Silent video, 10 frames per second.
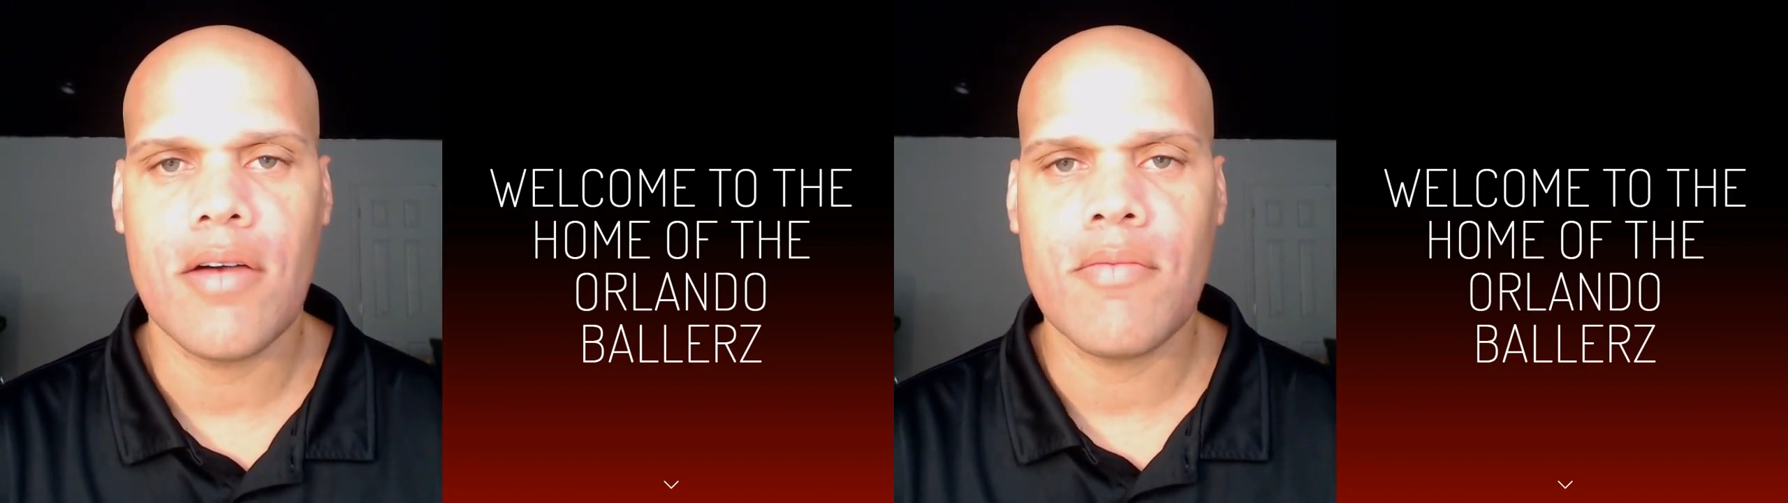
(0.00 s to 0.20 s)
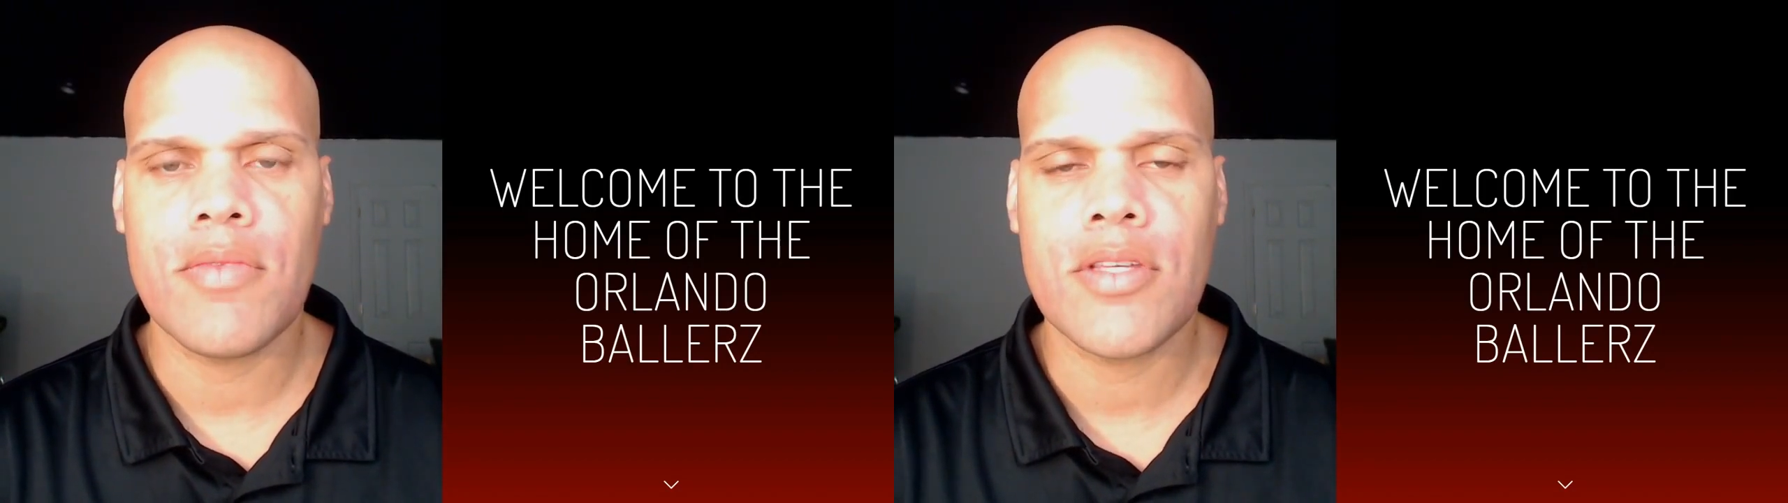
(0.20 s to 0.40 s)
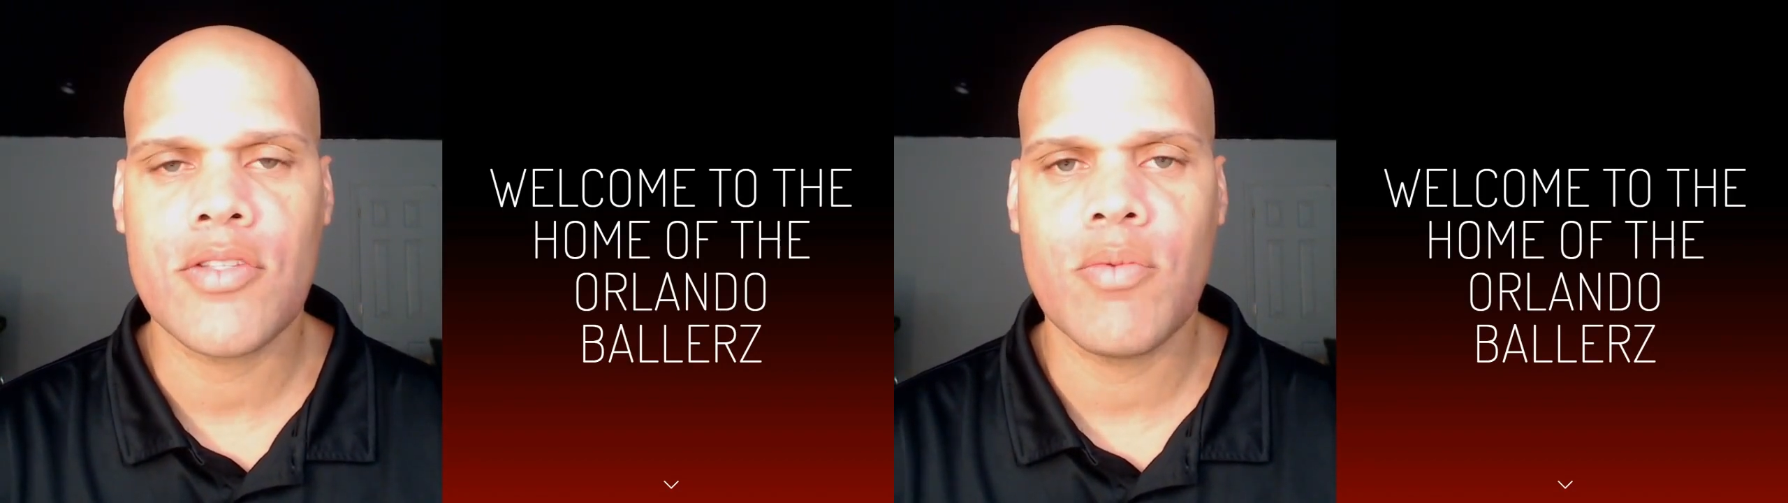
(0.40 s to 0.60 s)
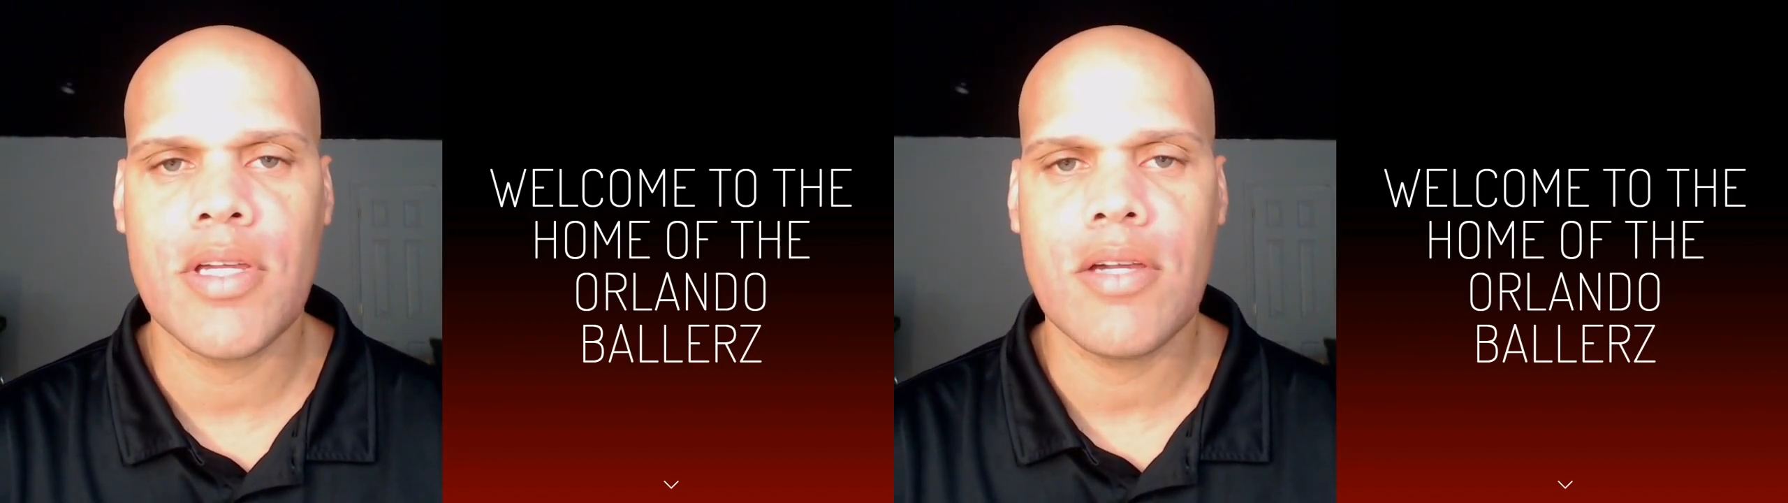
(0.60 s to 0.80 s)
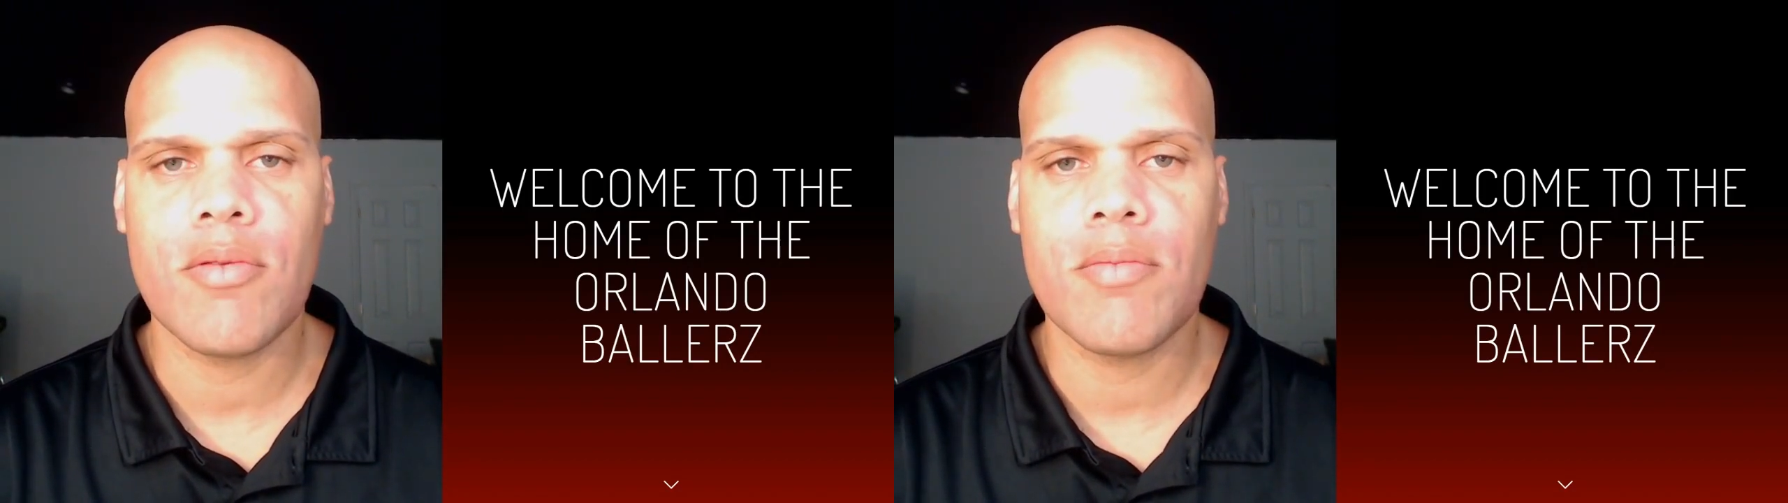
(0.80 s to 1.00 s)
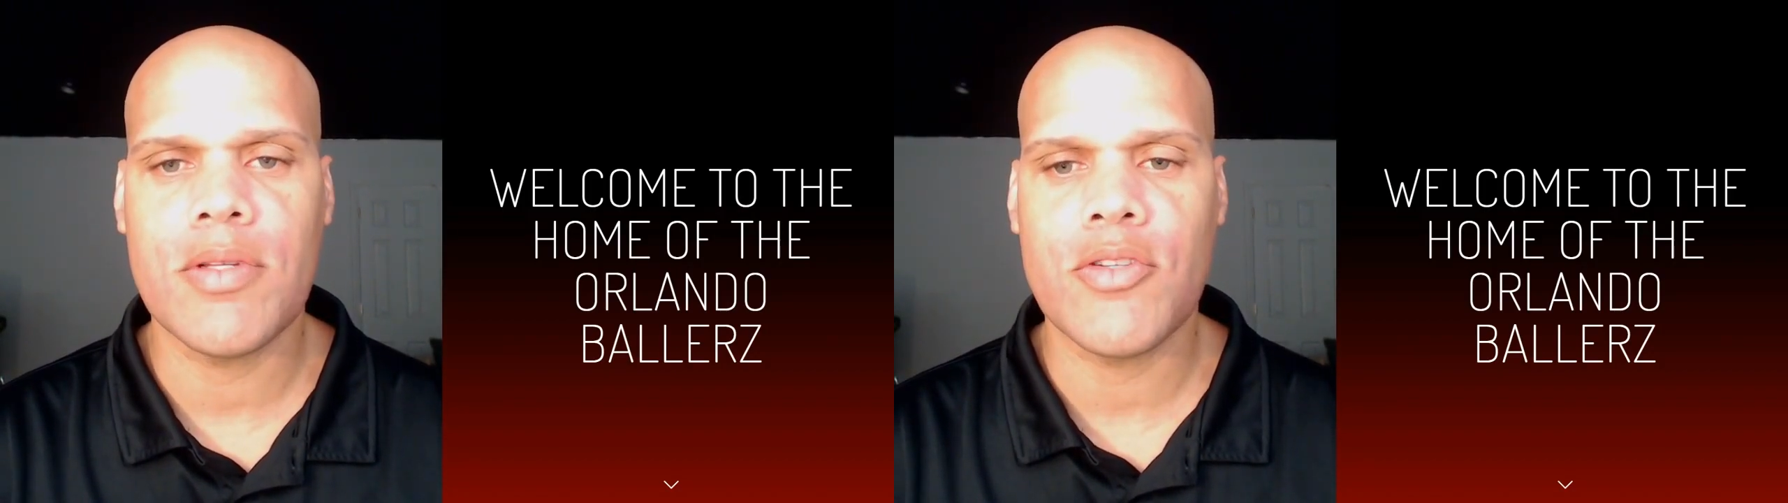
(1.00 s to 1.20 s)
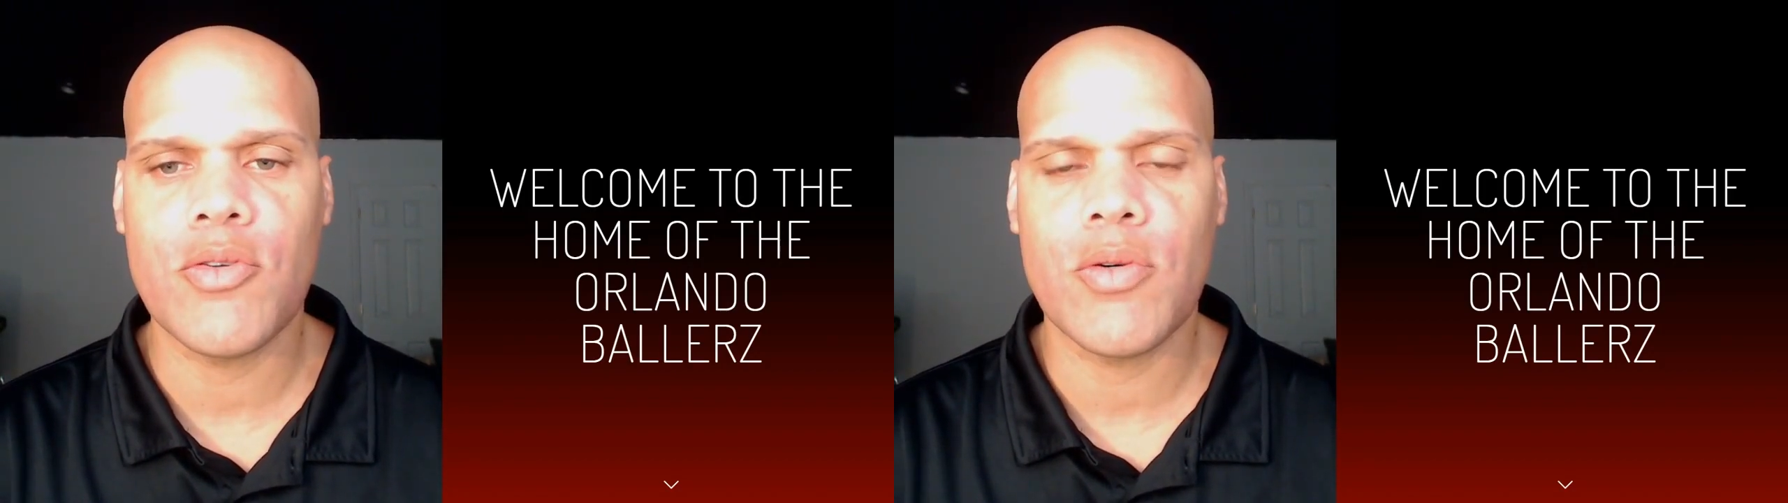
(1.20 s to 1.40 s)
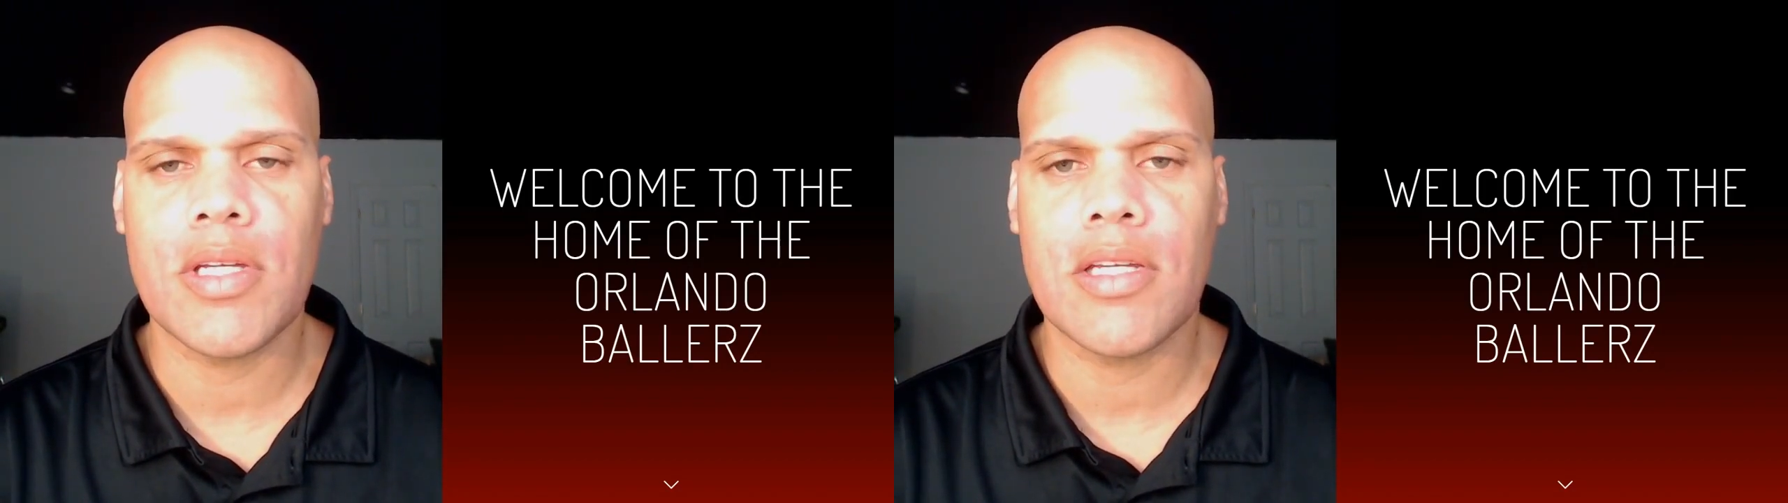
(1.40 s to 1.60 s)
This week we've been
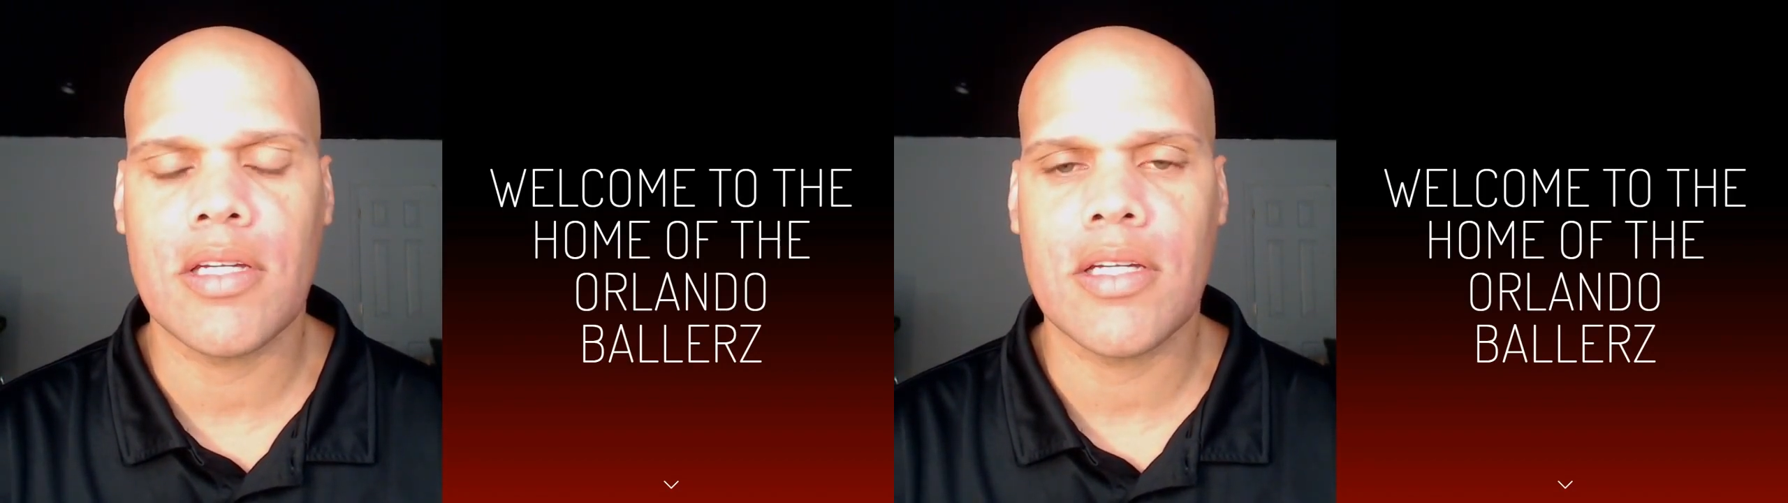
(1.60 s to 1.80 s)
doing